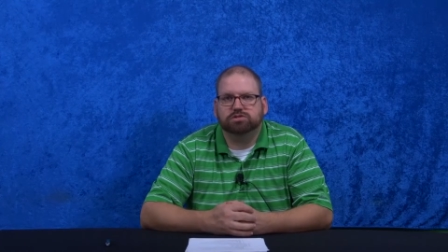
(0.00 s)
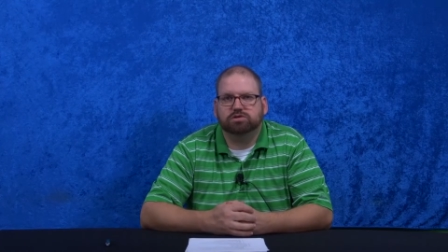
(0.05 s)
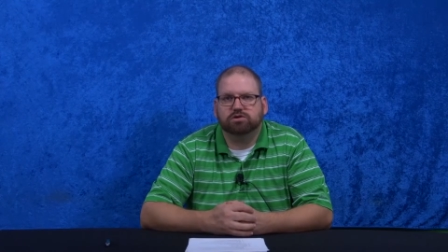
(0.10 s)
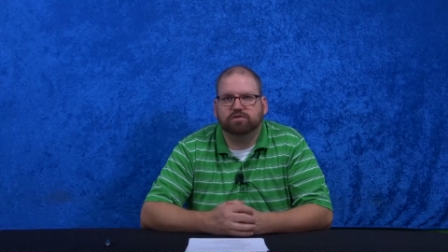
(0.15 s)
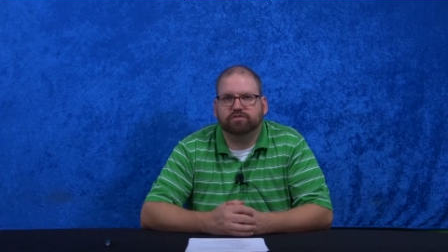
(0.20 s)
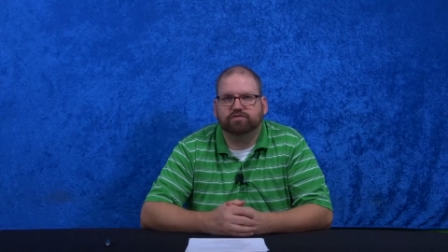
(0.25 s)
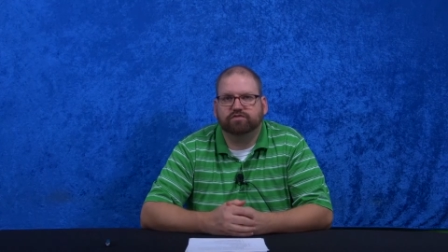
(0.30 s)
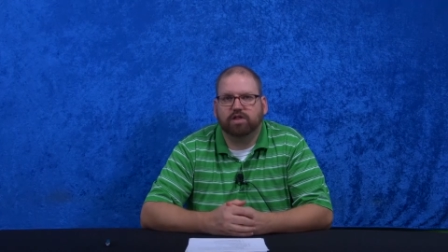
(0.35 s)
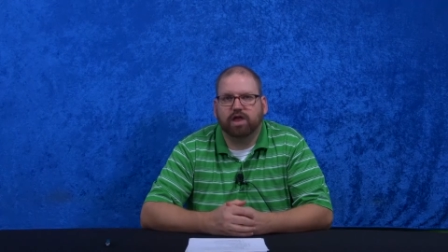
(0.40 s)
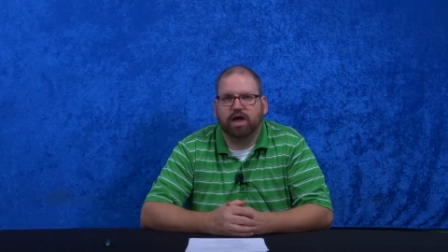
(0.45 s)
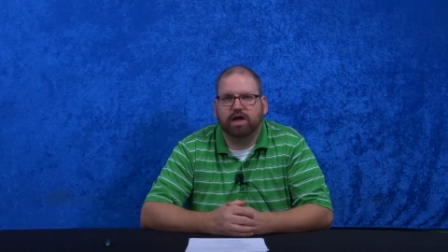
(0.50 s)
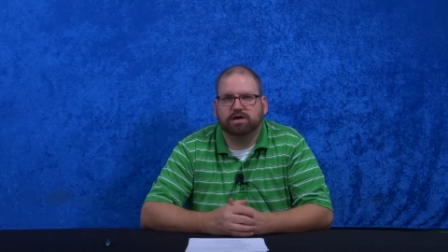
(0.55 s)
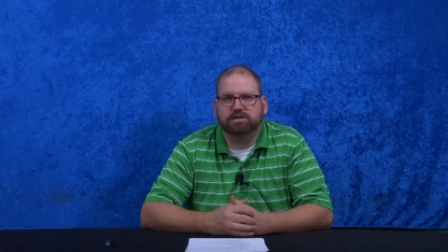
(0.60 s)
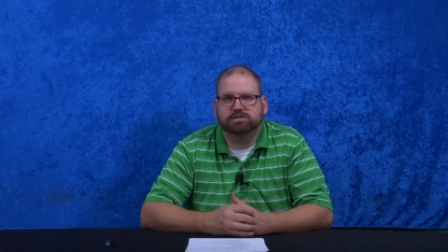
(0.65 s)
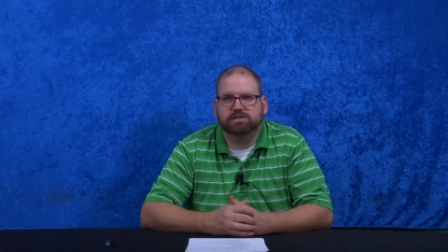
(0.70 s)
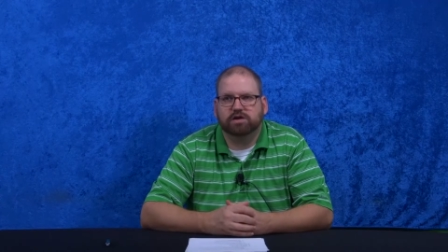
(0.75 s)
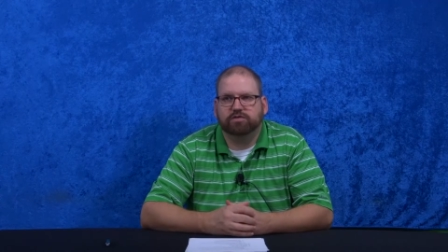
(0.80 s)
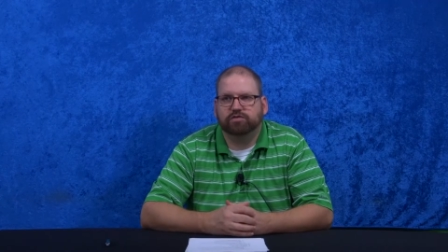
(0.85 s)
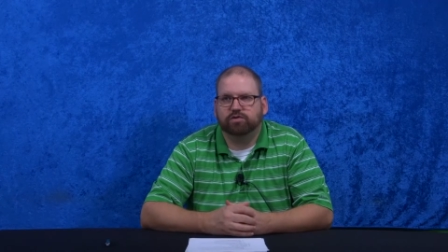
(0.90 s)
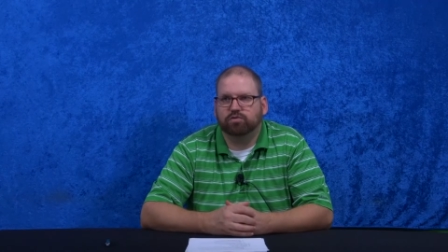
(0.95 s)
There are
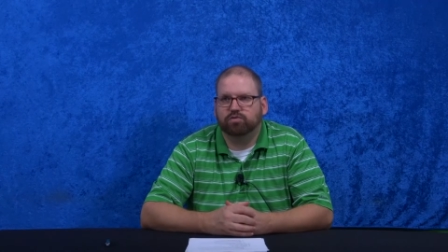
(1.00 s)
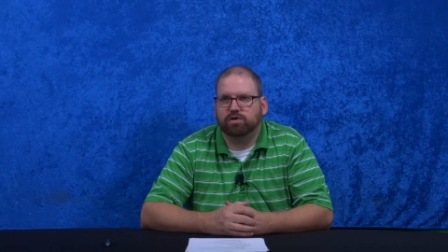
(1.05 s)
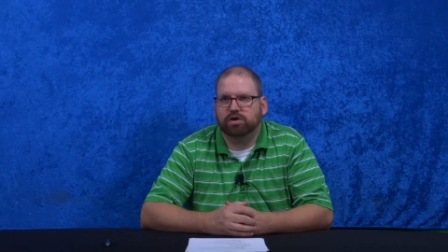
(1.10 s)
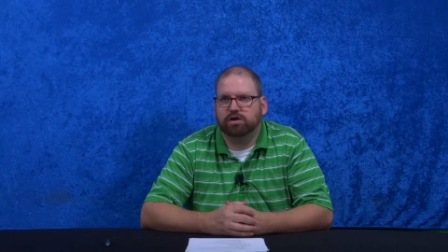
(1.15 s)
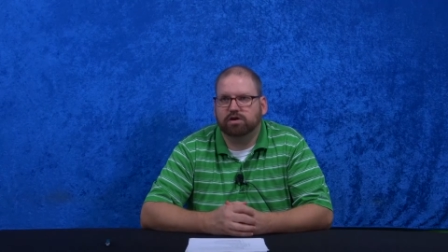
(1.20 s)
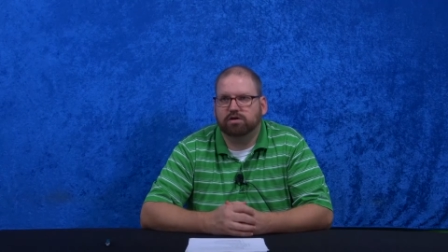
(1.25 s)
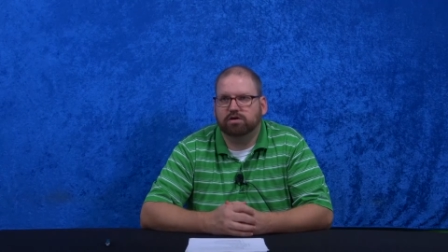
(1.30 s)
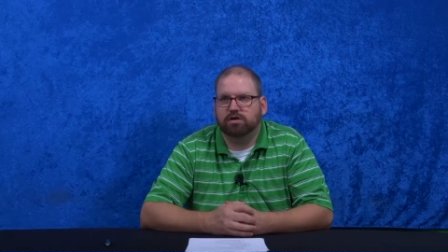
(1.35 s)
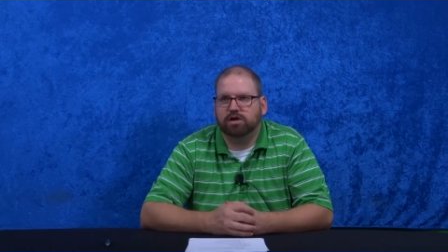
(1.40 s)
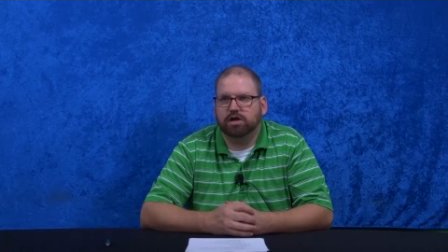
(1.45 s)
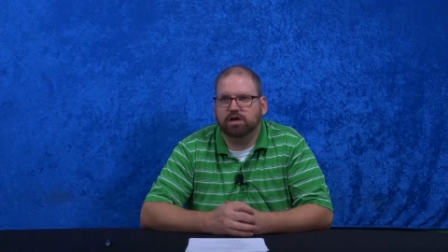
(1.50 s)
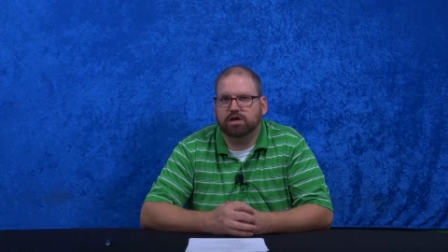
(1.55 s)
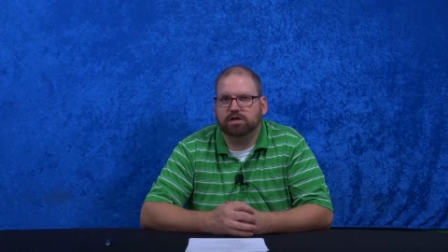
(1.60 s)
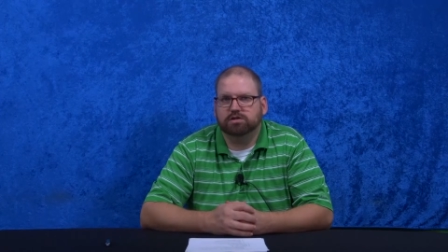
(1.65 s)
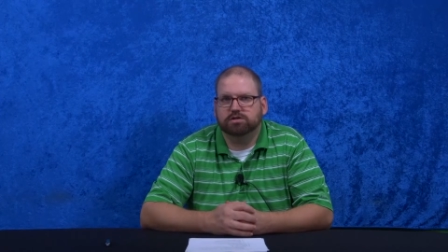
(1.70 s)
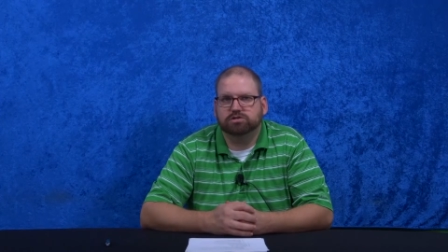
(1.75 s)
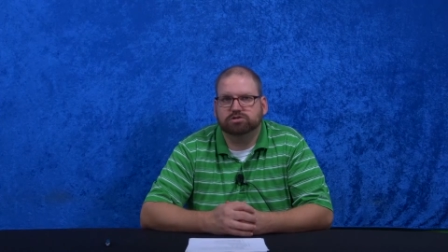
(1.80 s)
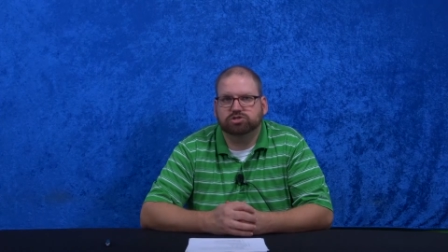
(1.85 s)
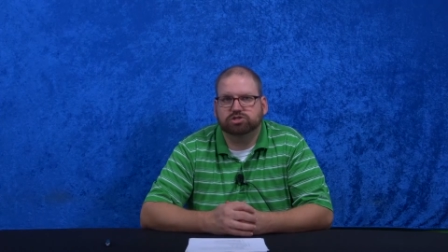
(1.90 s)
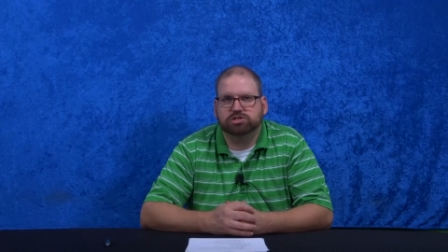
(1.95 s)
flags everywhere,
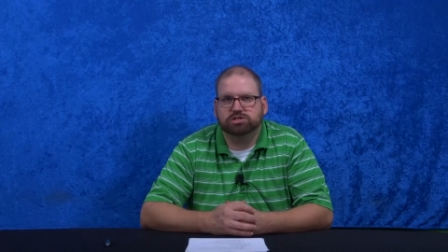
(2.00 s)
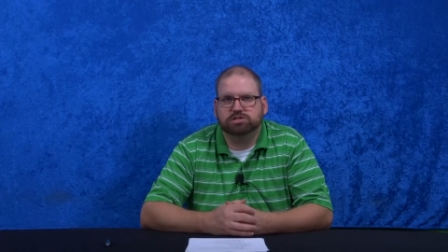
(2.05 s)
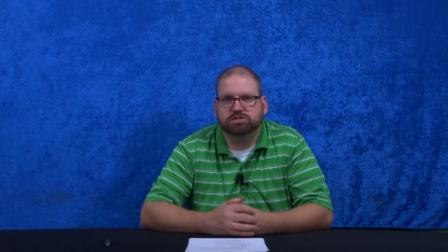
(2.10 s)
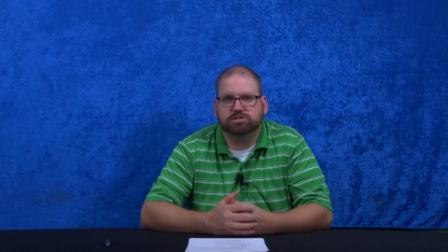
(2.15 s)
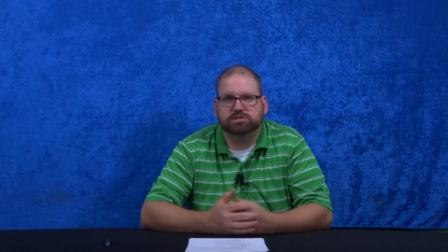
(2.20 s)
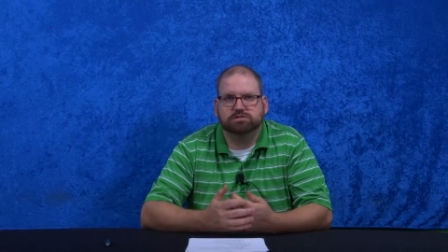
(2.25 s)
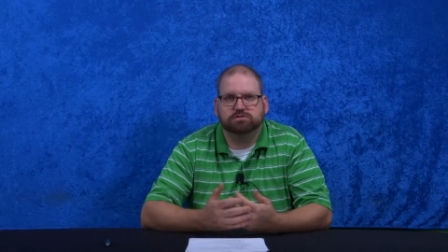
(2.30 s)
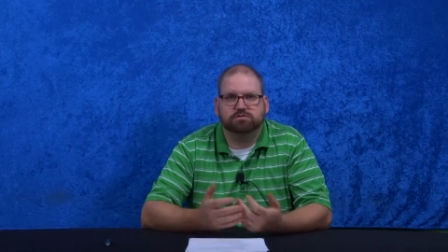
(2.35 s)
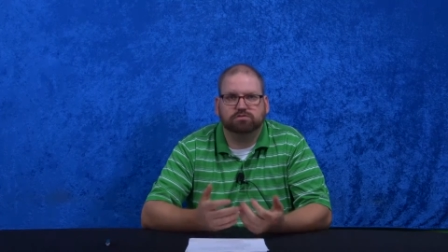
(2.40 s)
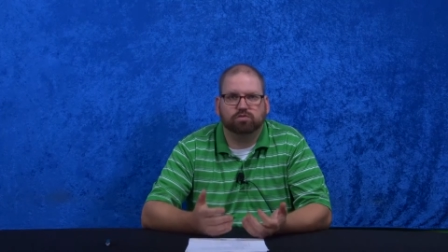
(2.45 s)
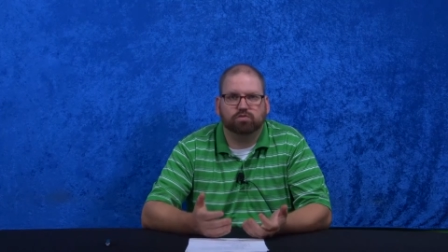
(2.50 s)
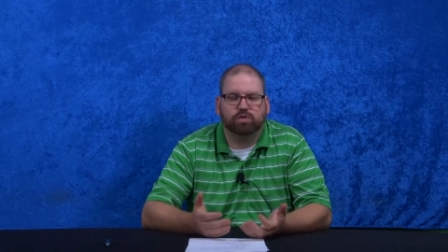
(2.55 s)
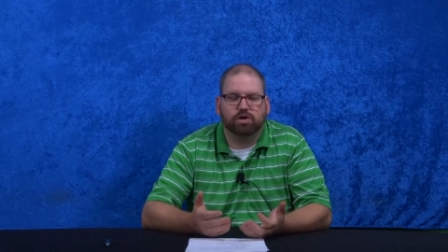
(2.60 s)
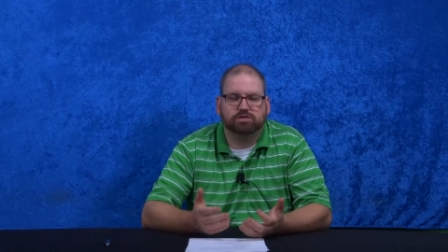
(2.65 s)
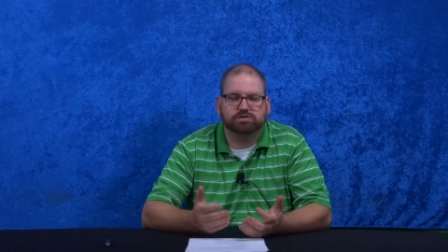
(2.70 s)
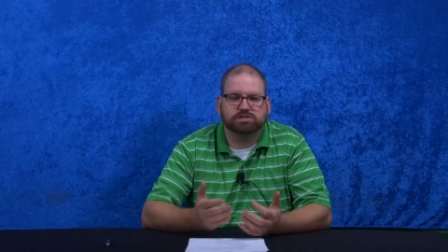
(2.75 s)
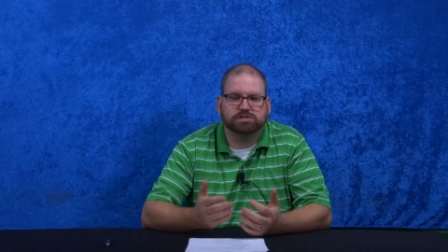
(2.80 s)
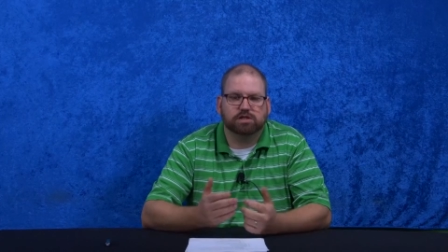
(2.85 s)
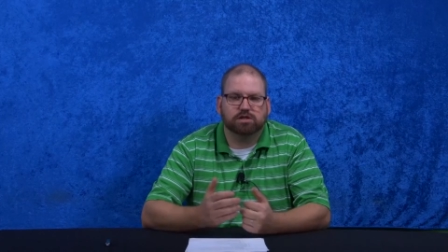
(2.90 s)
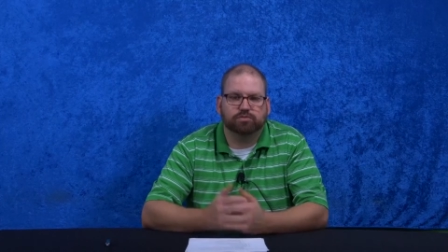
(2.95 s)
and she is
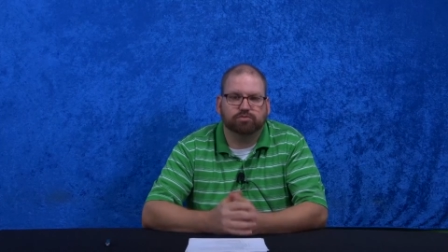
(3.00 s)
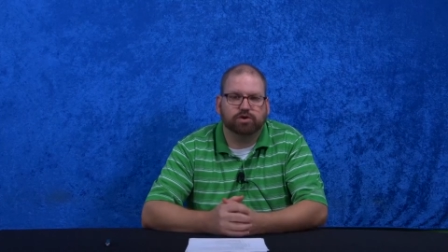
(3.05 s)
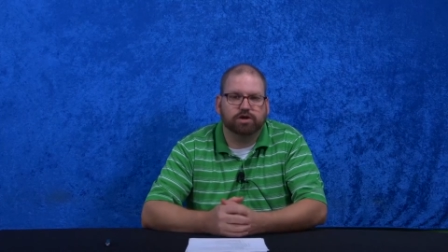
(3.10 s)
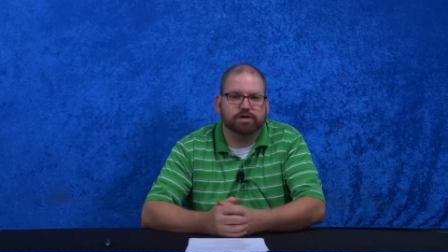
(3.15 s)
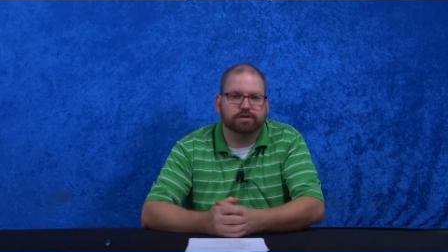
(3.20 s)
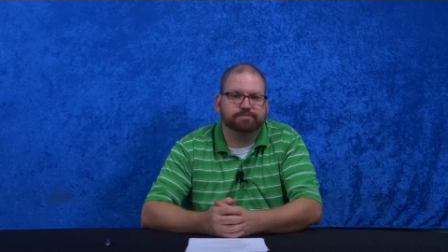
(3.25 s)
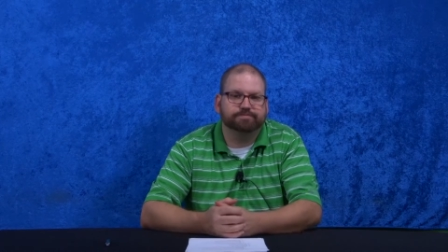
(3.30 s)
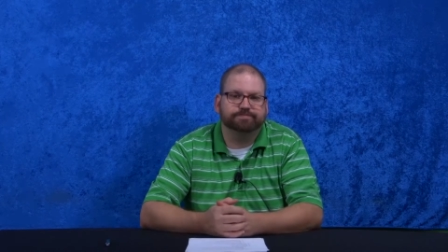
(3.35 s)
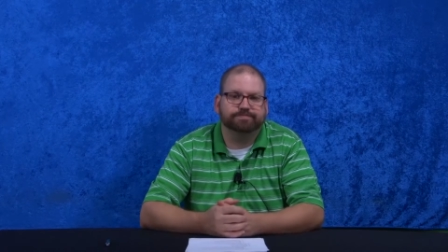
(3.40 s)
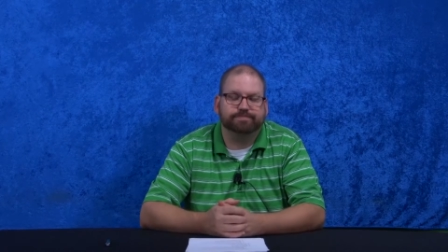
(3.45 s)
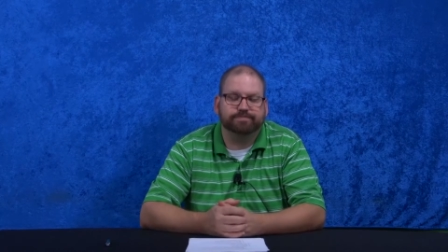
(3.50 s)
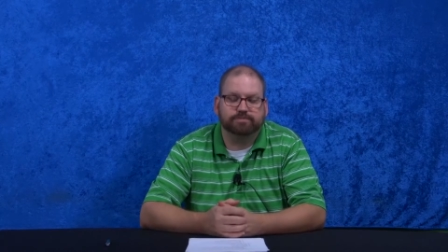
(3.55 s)
well celebrated.